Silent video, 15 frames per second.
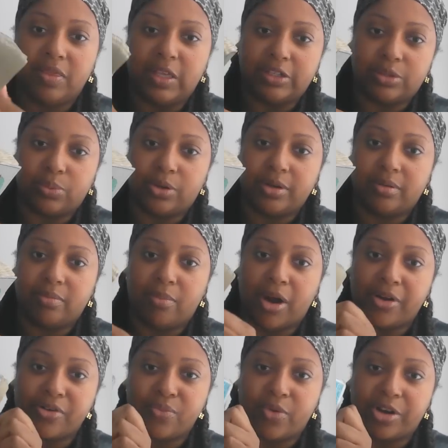this one,
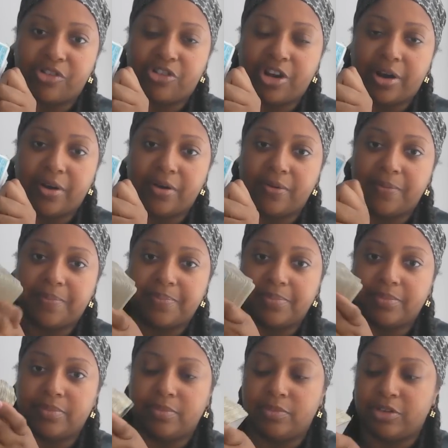Modern Witch Tarot,
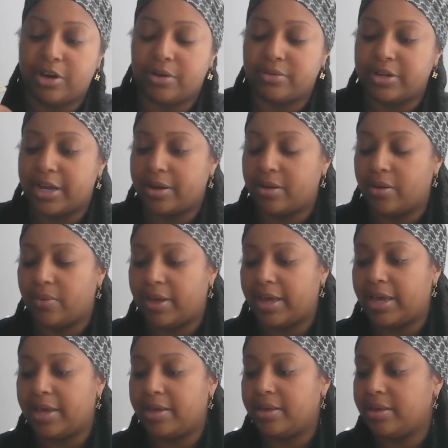Tarot deck.
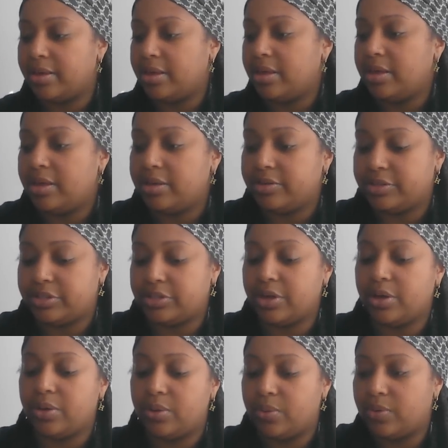Okay.
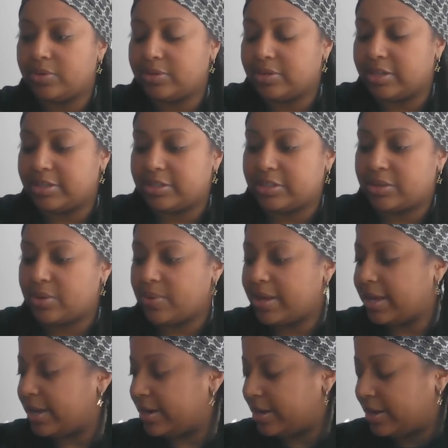So let's go
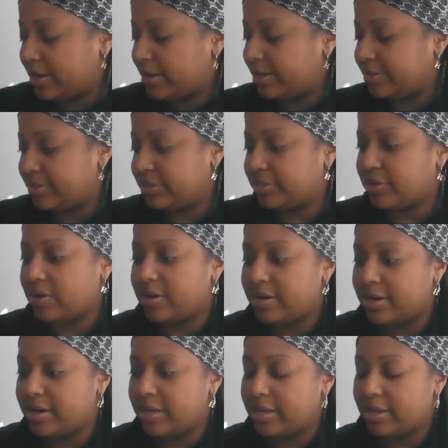ahead and get
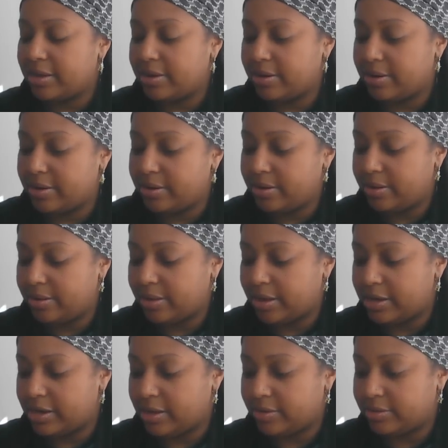started here.
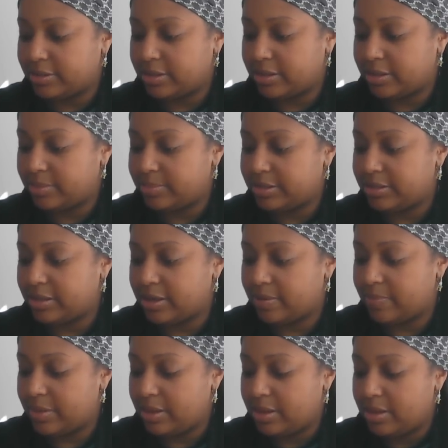And I'll
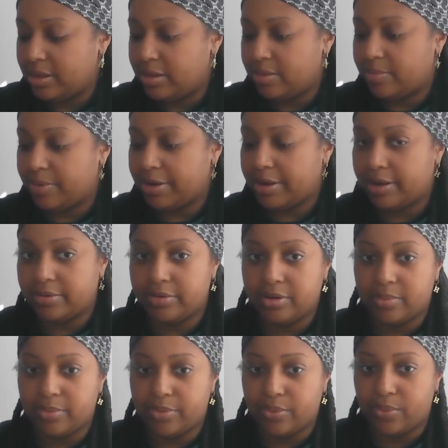timestamp pile
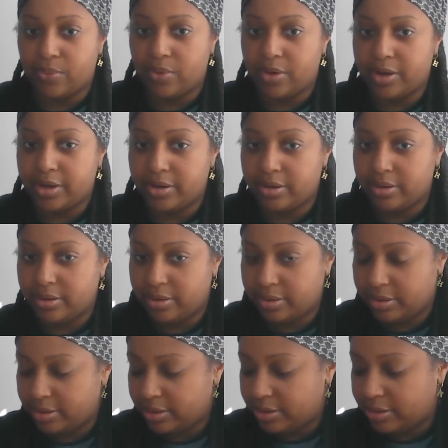number one.
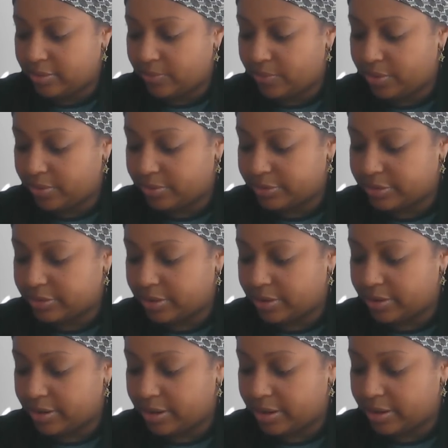We're going to
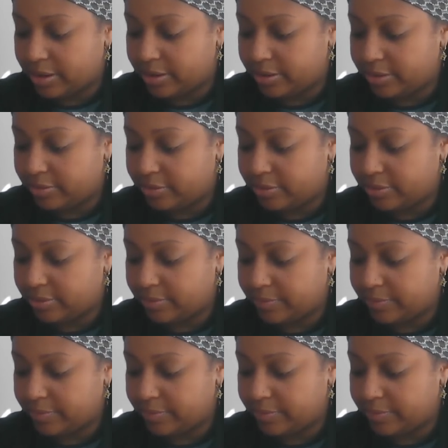start at